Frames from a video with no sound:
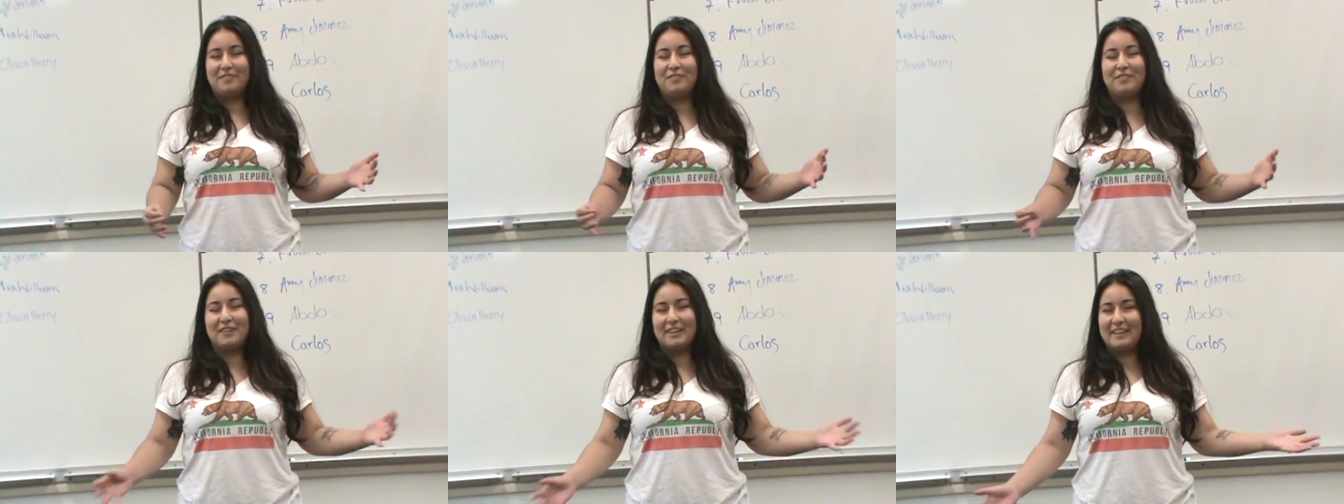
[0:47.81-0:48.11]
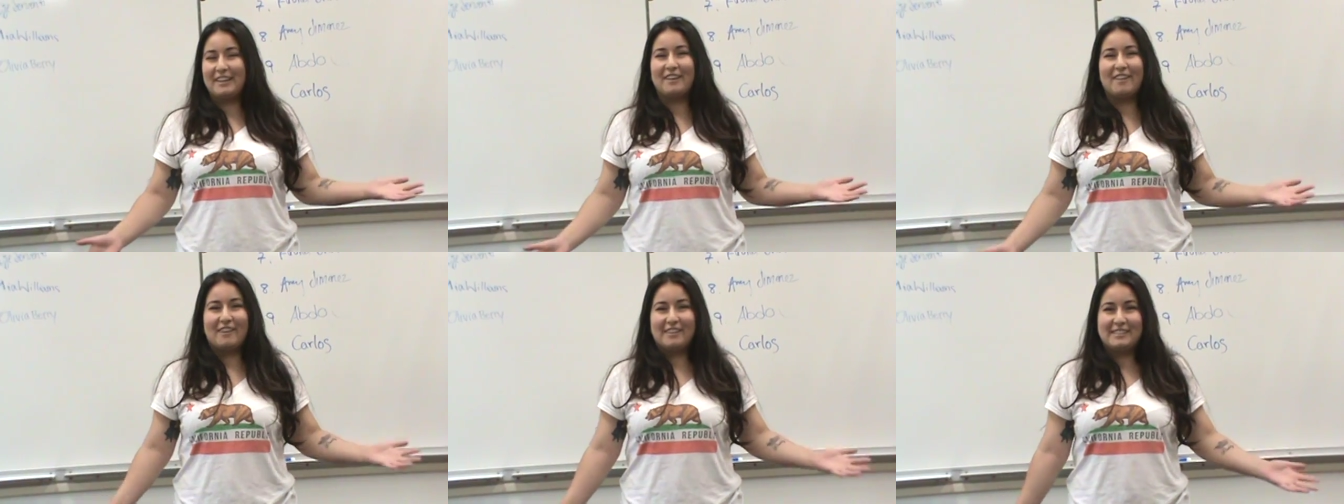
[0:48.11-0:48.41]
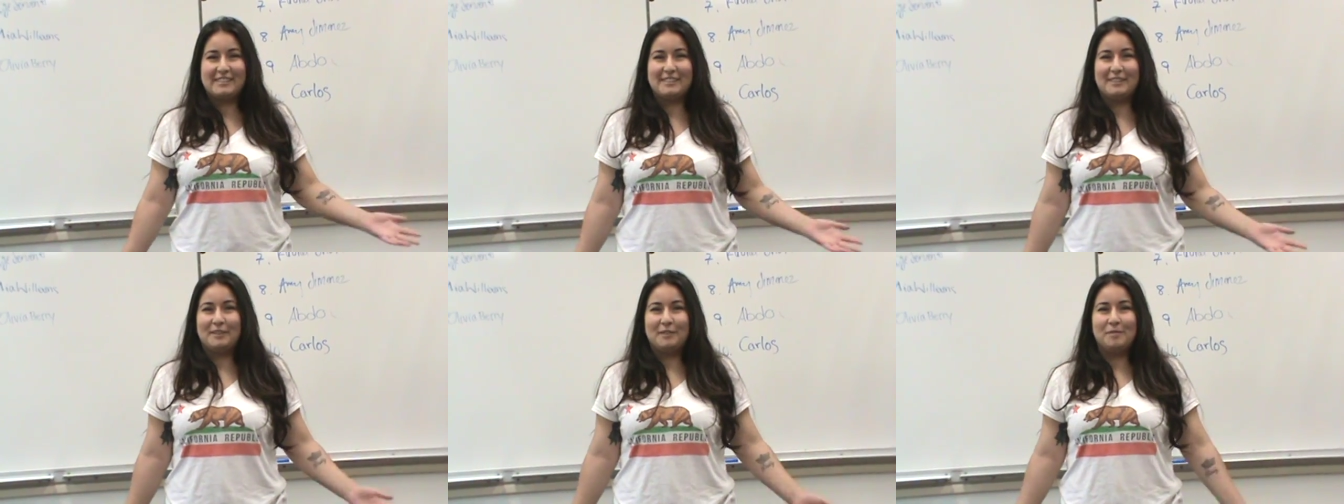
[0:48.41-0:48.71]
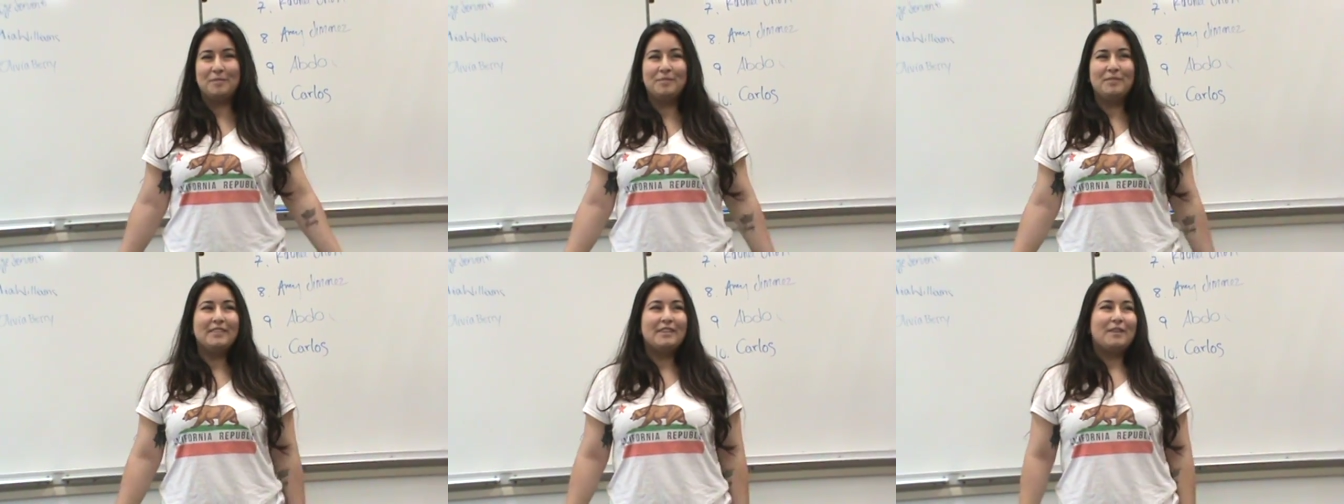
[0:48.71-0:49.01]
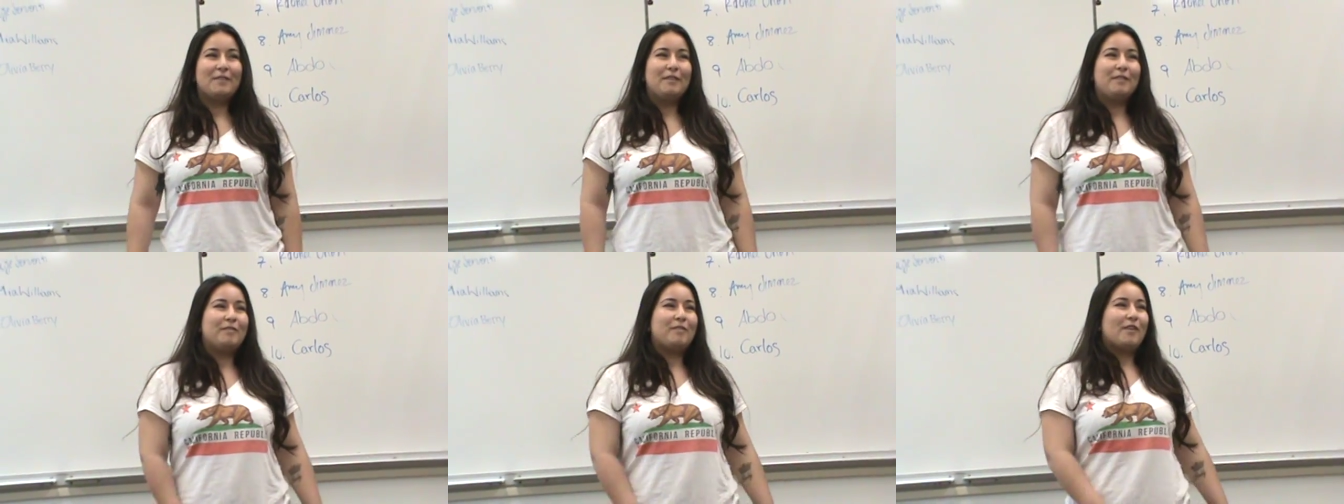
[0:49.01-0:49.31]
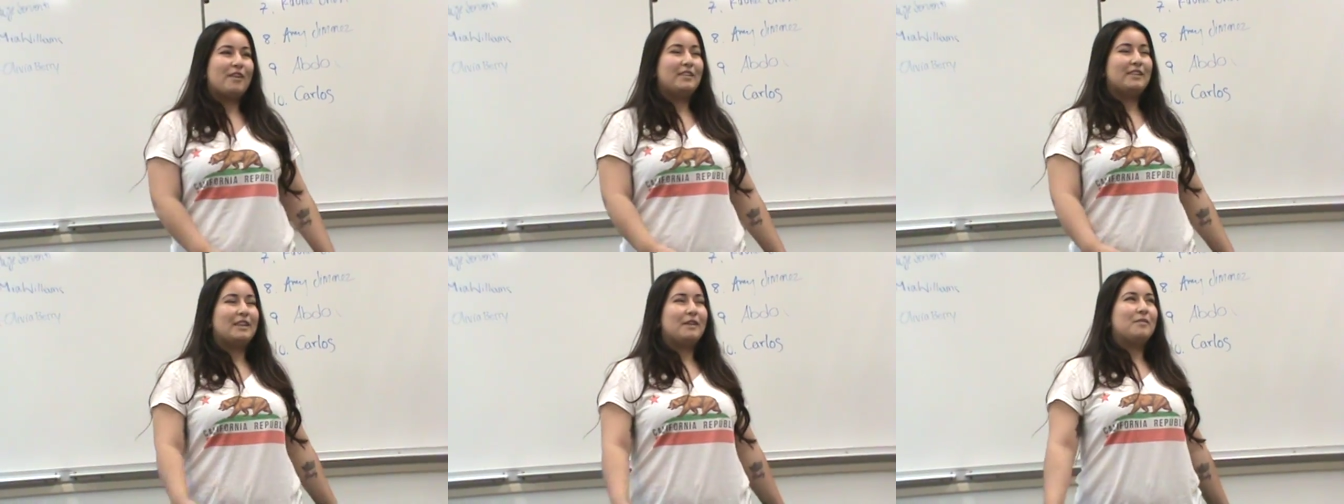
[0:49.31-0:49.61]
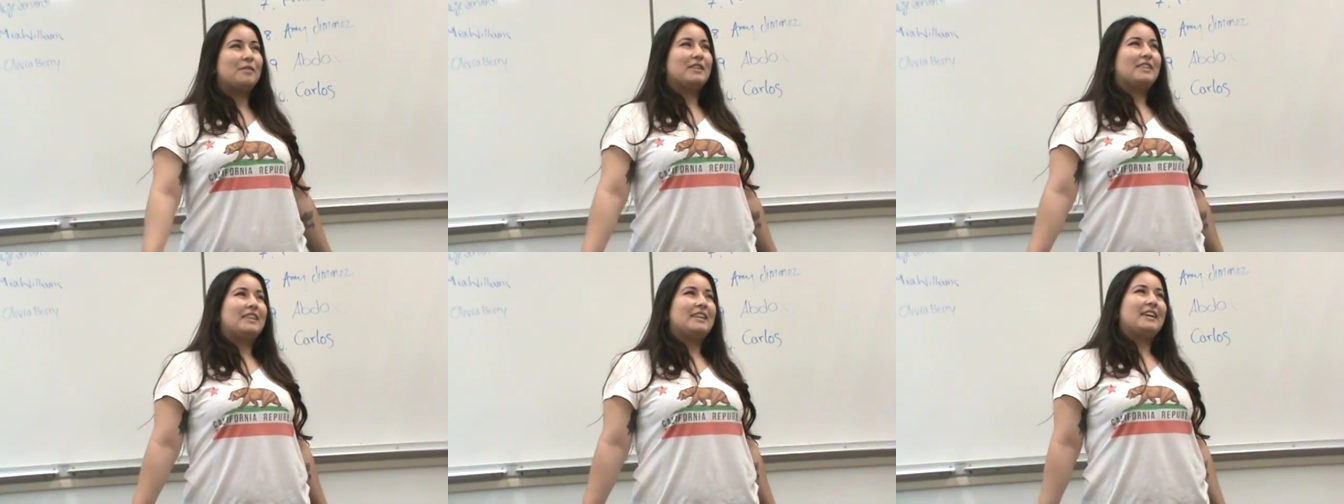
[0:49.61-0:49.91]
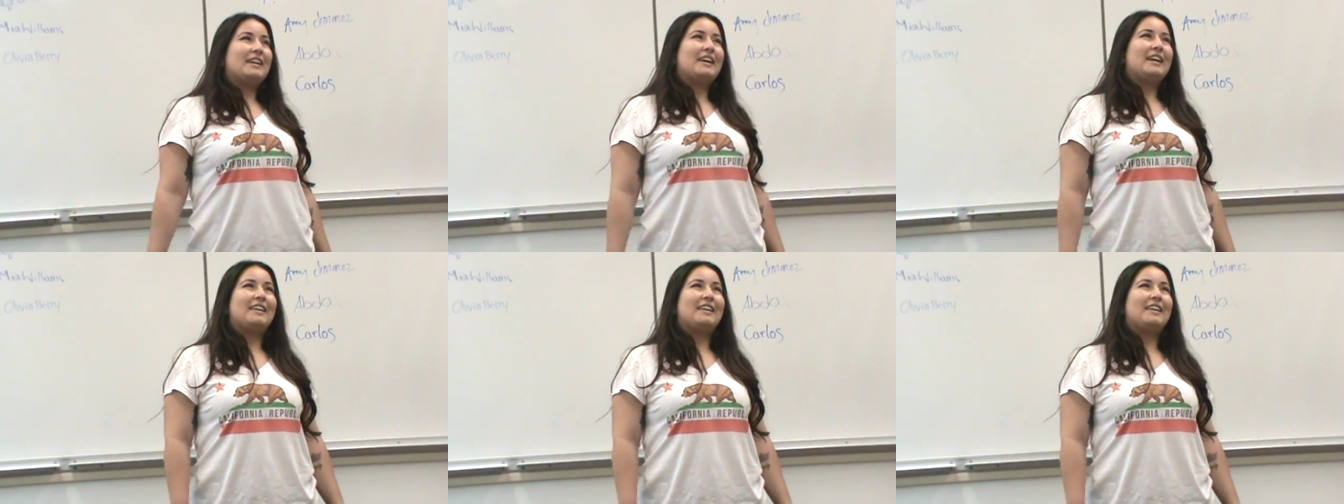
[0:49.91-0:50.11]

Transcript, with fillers: freaking awesome we fall in love with it